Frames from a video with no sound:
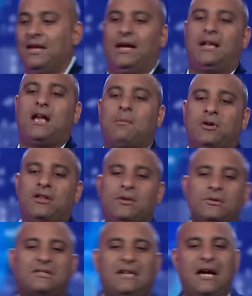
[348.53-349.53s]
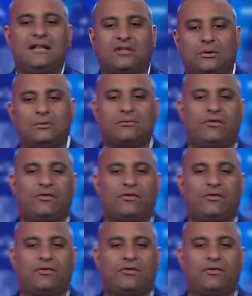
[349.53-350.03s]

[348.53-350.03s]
And I'm one of those dads who's